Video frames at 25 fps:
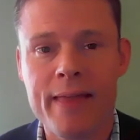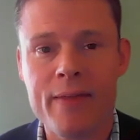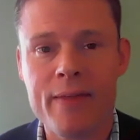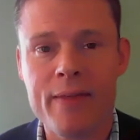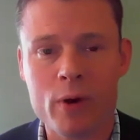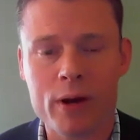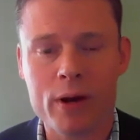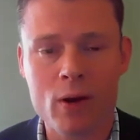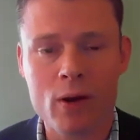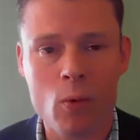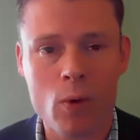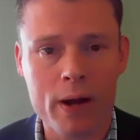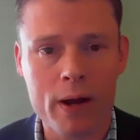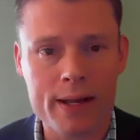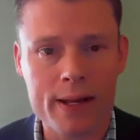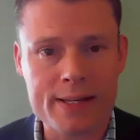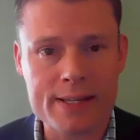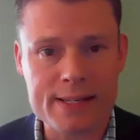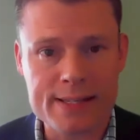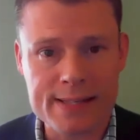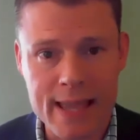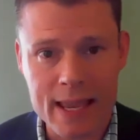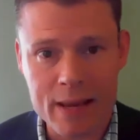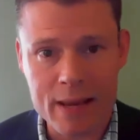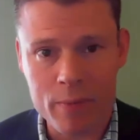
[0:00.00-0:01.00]
And we're going to want to
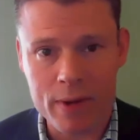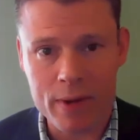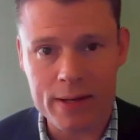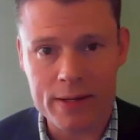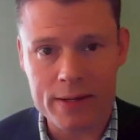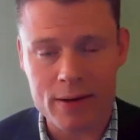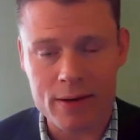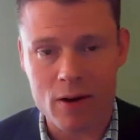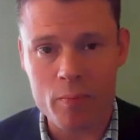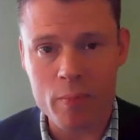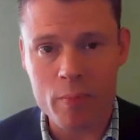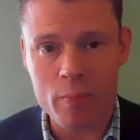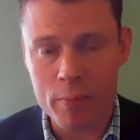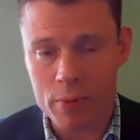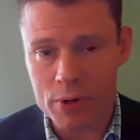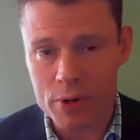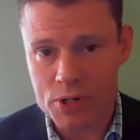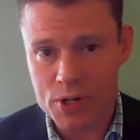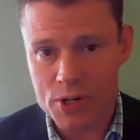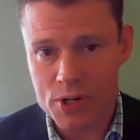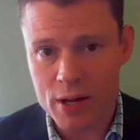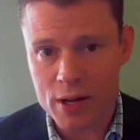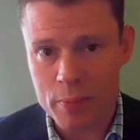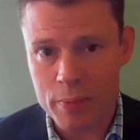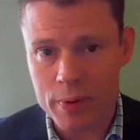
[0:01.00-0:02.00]
segment our
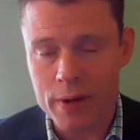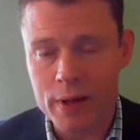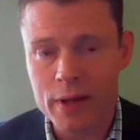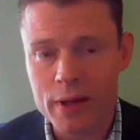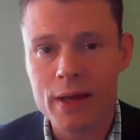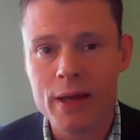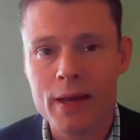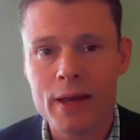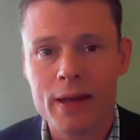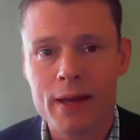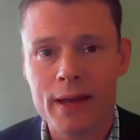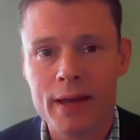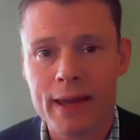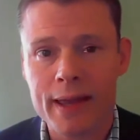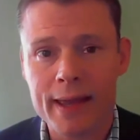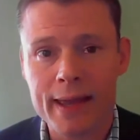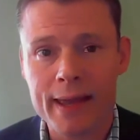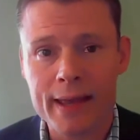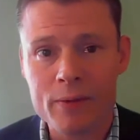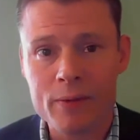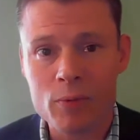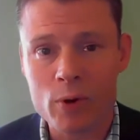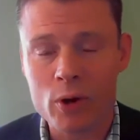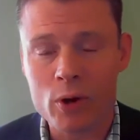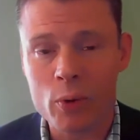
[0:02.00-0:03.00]
membership,
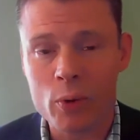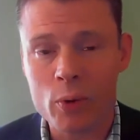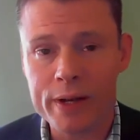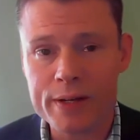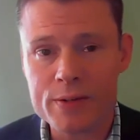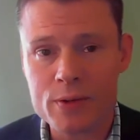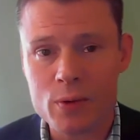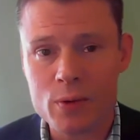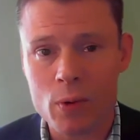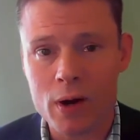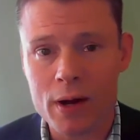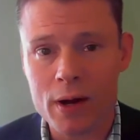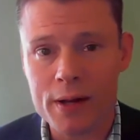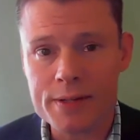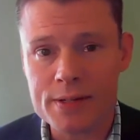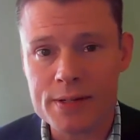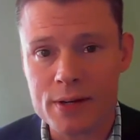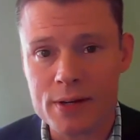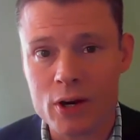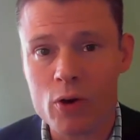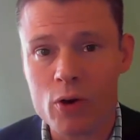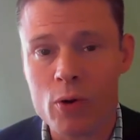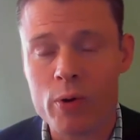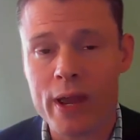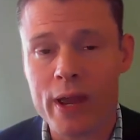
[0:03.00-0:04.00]
and we're going to want
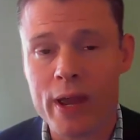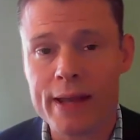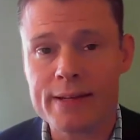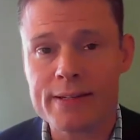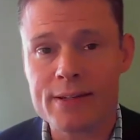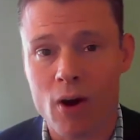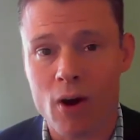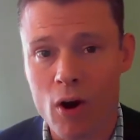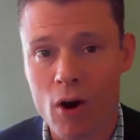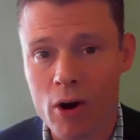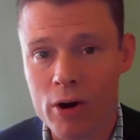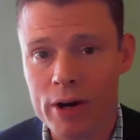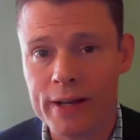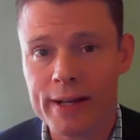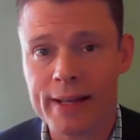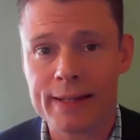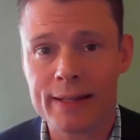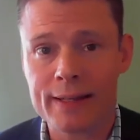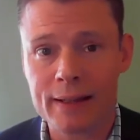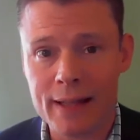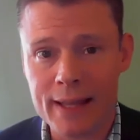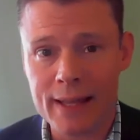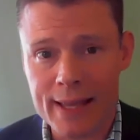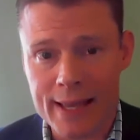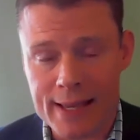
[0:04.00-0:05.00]
to create
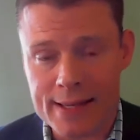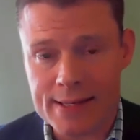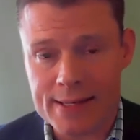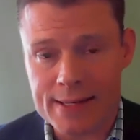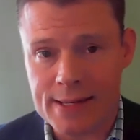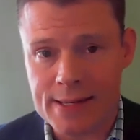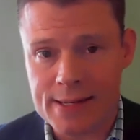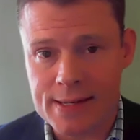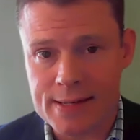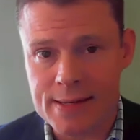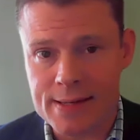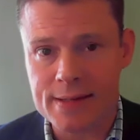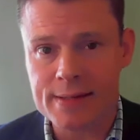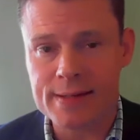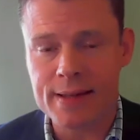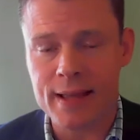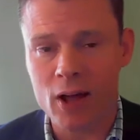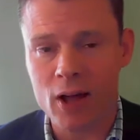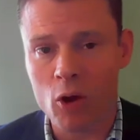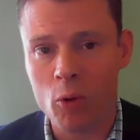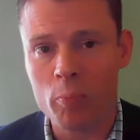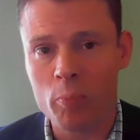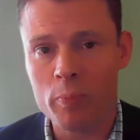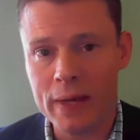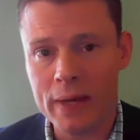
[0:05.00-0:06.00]
targeted lists to
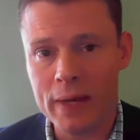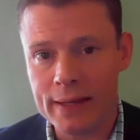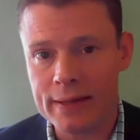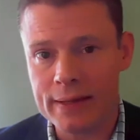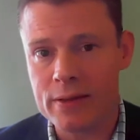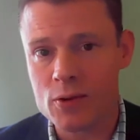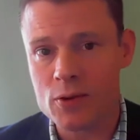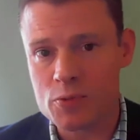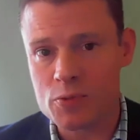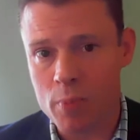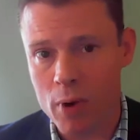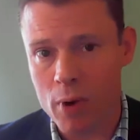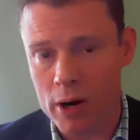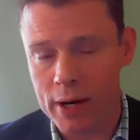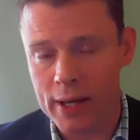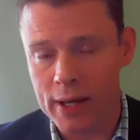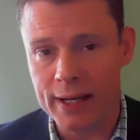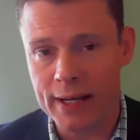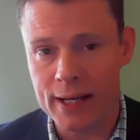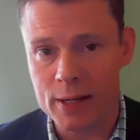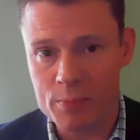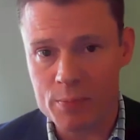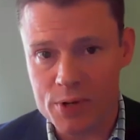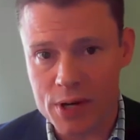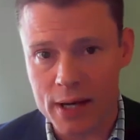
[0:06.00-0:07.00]
help meet those
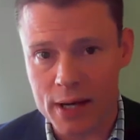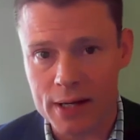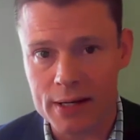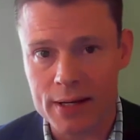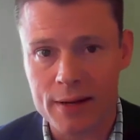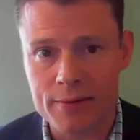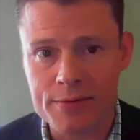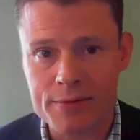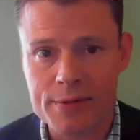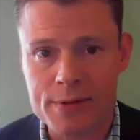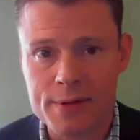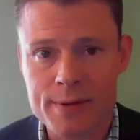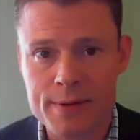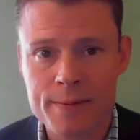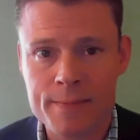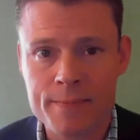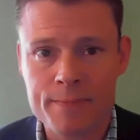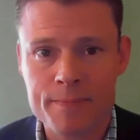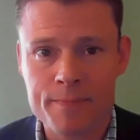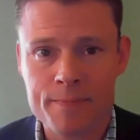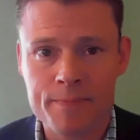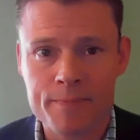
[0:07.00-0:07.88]
marketing objectives.